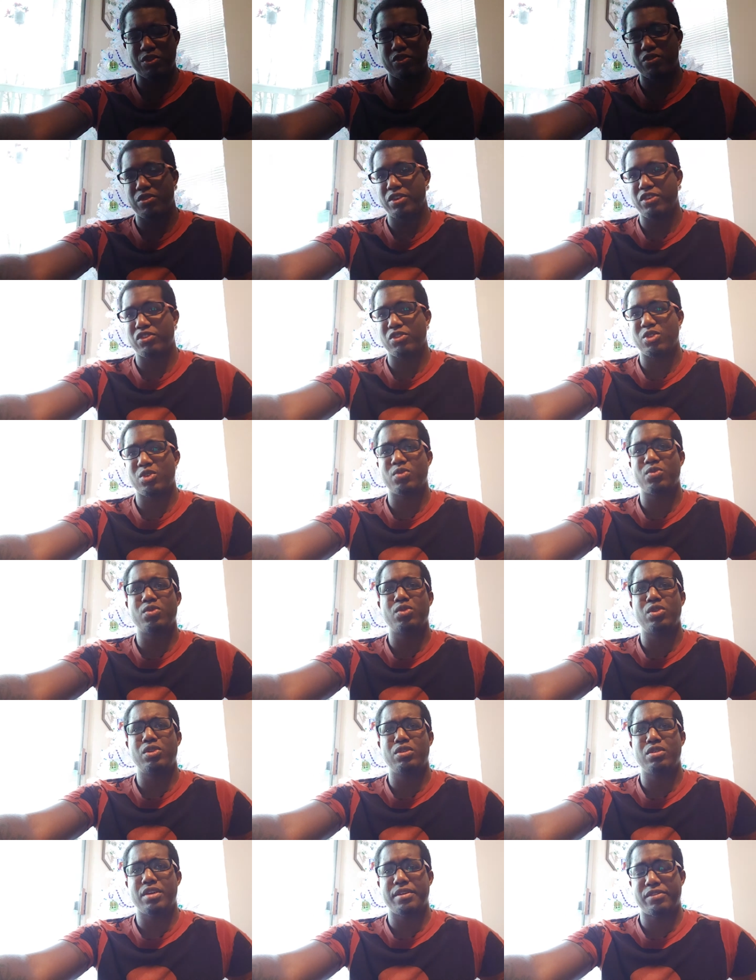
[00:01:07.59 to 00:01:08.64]
a traditional
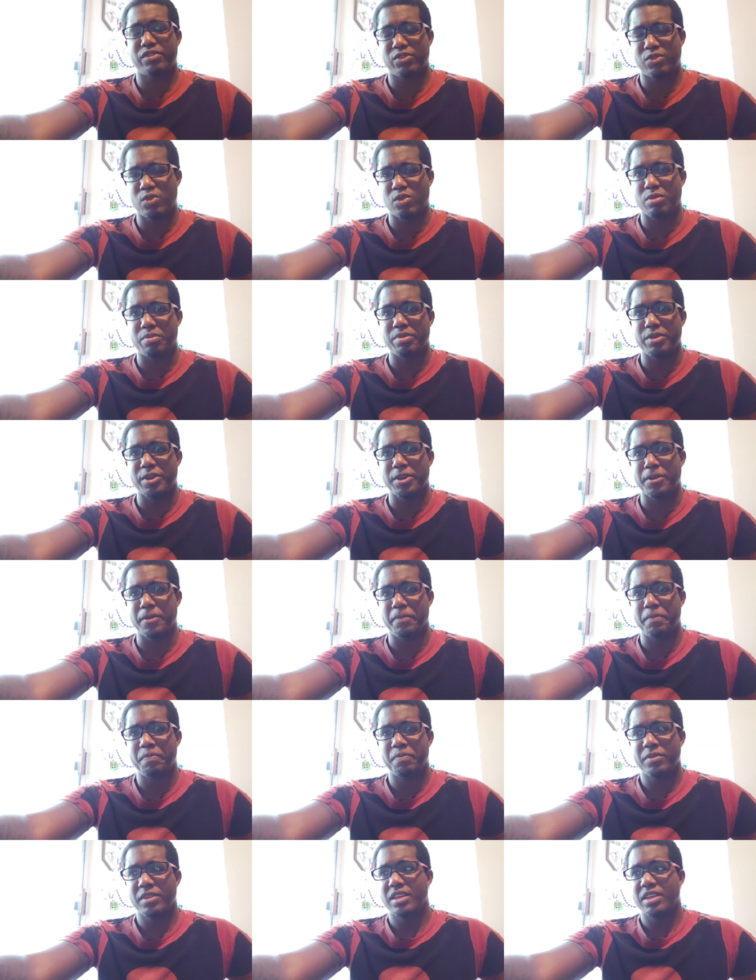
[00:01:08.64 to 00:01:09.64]
ruler of Scorpio?